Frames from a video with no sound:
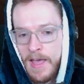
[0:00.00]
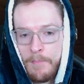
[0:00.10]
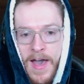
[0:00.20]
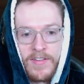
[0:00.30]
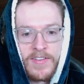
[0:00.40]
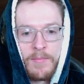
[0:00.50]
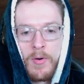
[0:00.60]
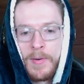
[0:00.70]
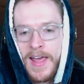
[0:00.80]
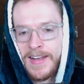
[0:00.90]
imagine they'll
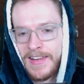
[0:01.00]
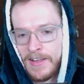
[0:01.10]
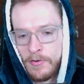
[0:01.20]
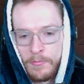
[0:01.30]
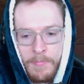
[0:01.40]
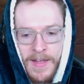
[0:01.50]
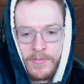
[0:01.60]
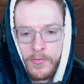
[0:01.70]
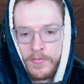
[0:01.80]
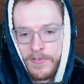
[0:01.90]
probably add guild
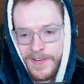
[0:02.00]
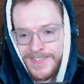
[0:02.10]
battles and things